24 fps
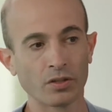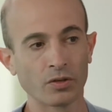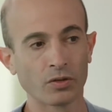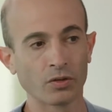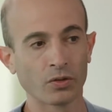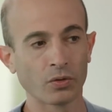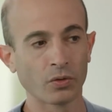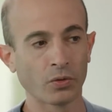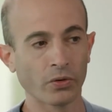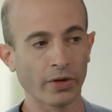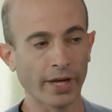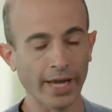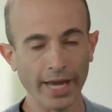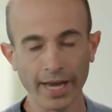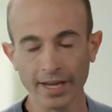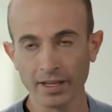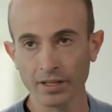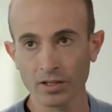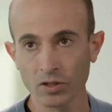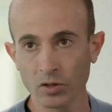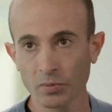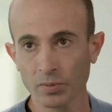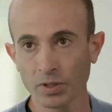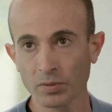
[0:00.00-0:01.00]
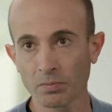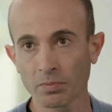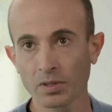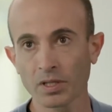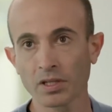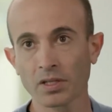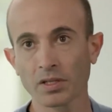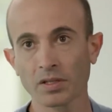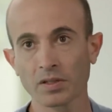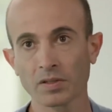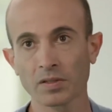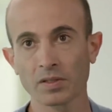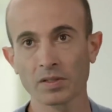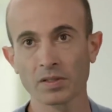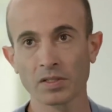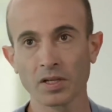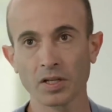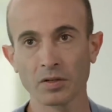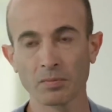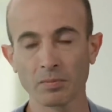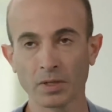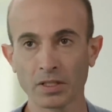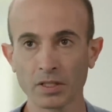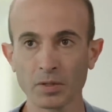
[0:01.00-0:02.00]
to hack human beings
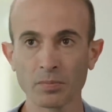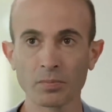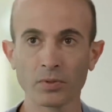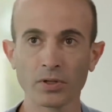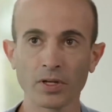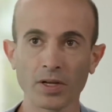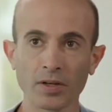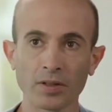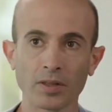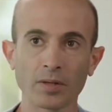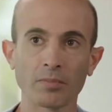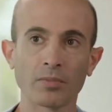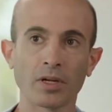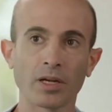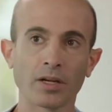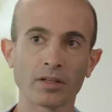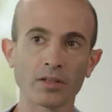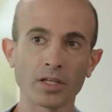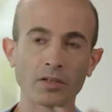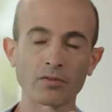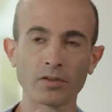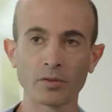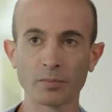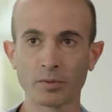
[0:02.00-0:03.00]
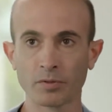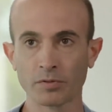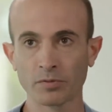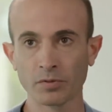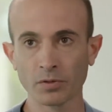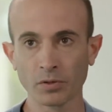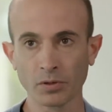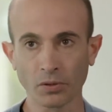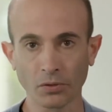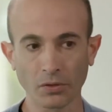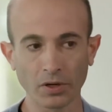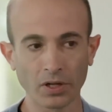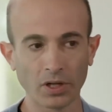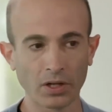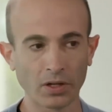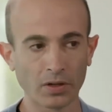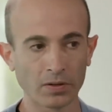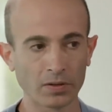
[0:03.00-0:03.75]
and manipulate them like never before,